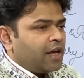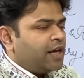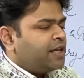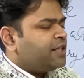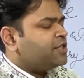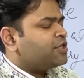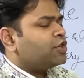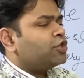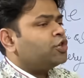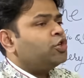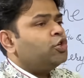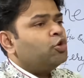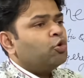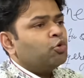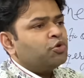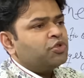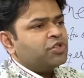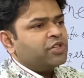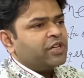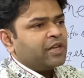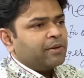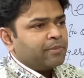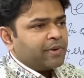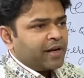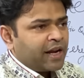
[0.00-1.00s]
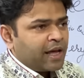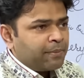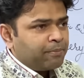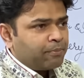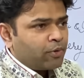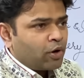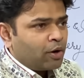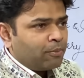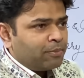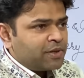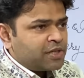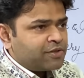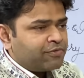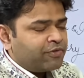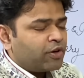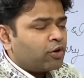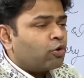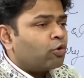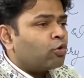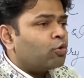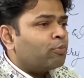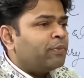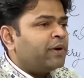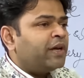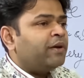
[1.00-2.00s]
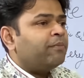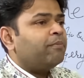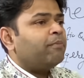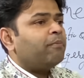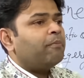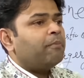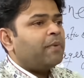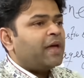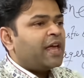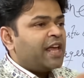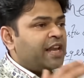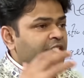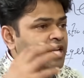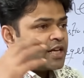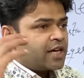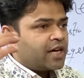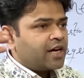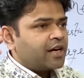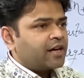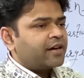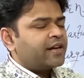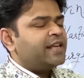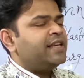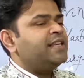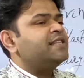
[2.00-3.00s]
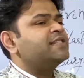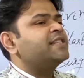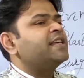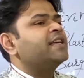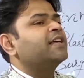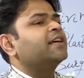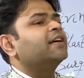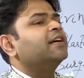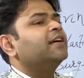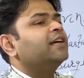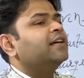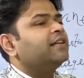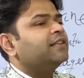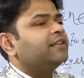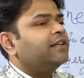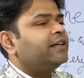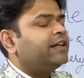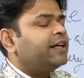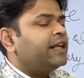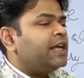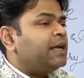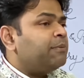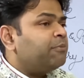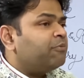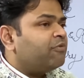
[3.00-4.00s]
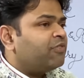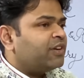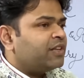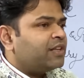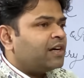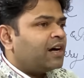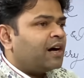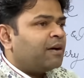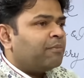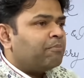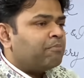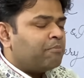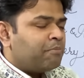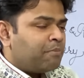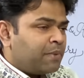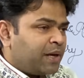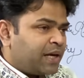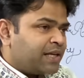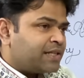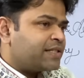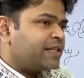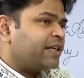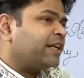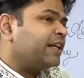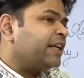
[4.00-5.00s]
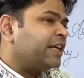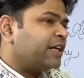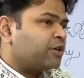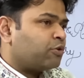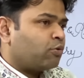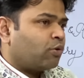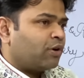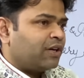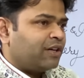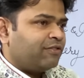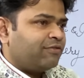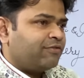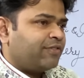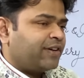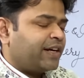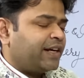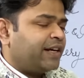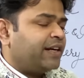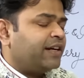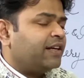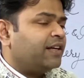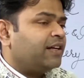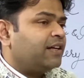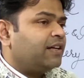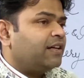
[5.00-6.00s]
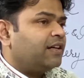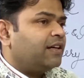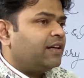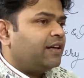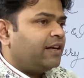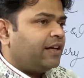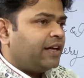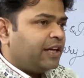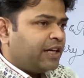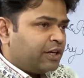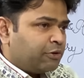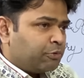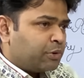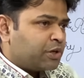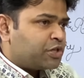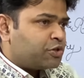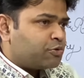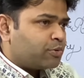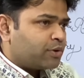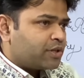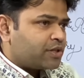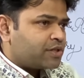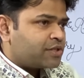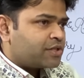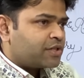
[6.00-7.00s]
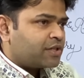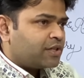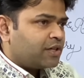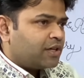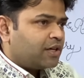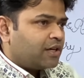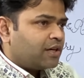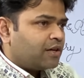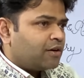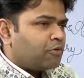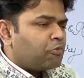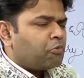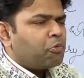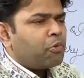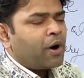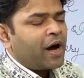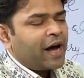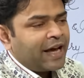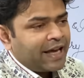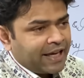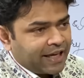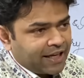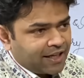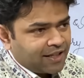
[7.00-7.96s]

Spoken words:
It's a huge team, and I promise we're going to be increasing the team with amazingly qualified individuals. Why?